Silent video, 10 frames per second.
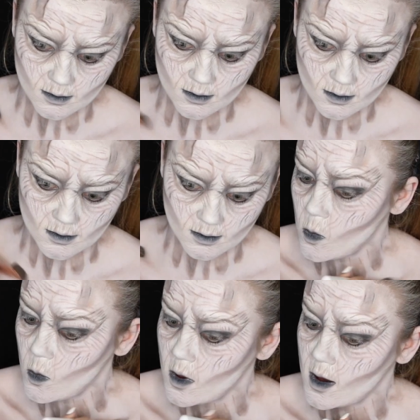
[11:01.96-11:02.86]

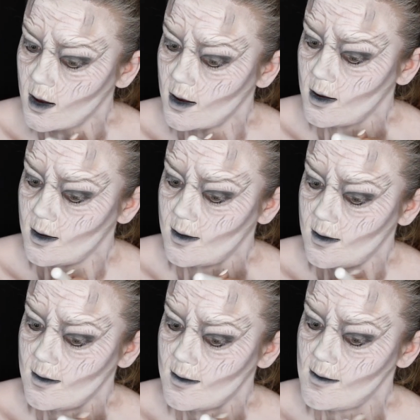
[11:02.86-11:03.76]
collarbones and
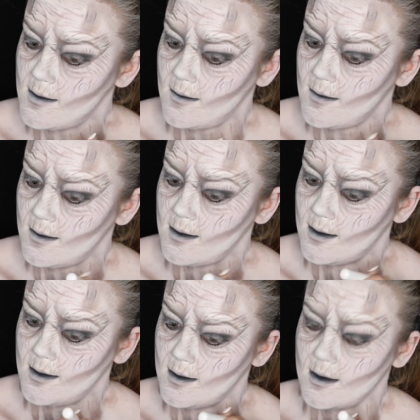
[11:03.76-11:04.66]
the tops of my
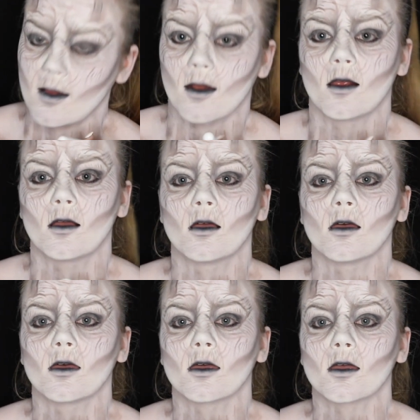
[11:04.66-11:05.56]
shoulders just to
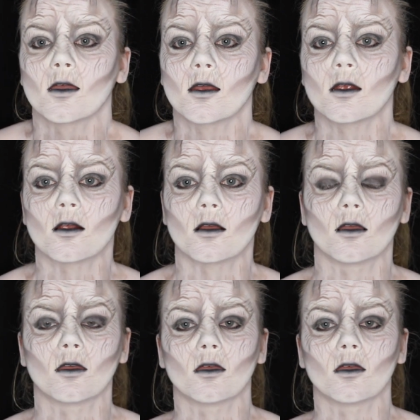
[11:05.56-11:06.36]
appear more